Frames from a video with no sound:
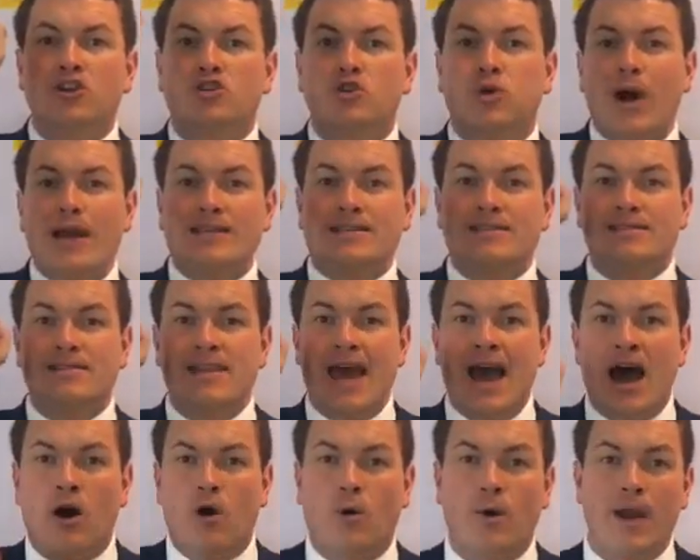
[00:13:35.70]
Twice
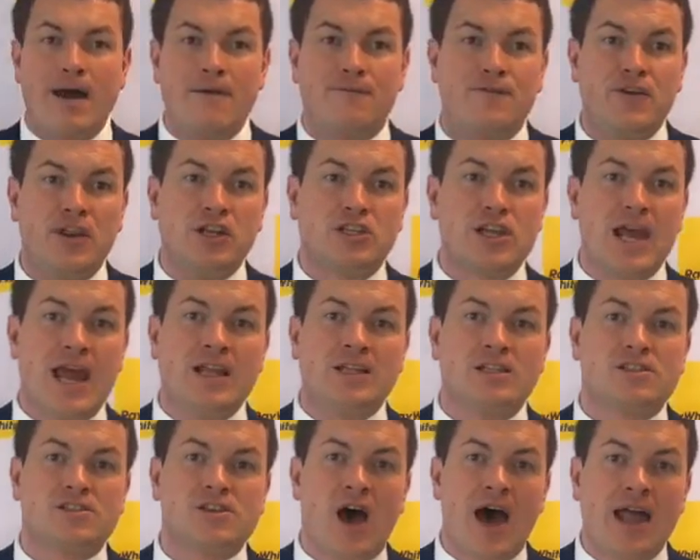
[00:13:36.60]
now. When I'm finished and
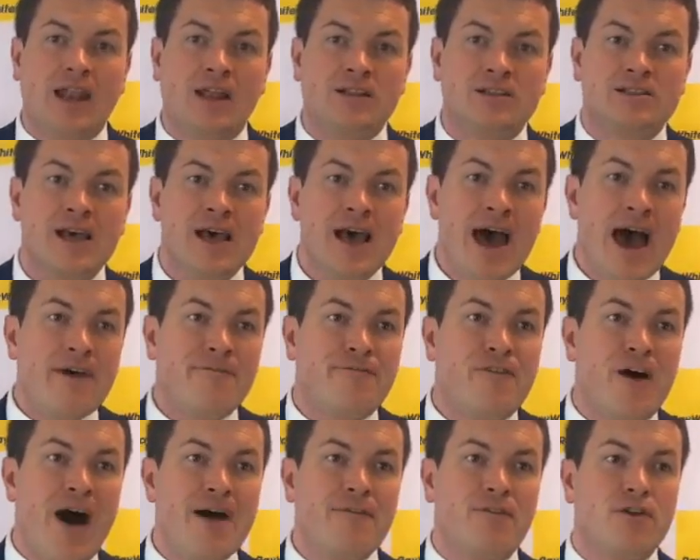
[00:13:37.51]
silence. At
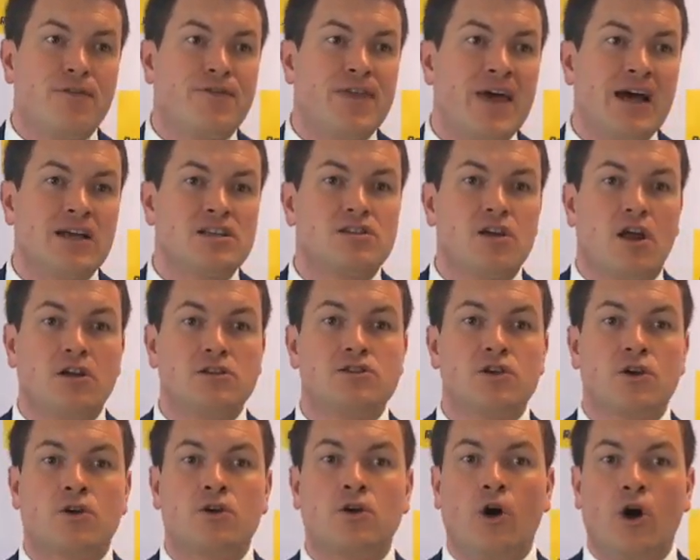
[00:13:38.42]
$500,000
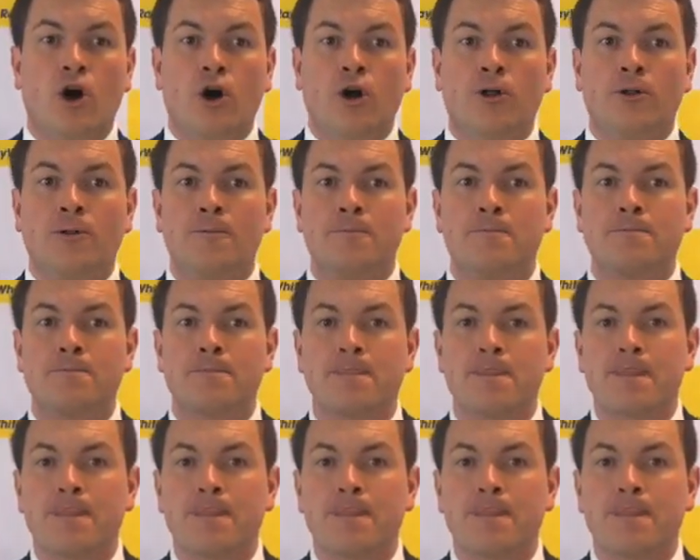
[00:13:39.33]
a call.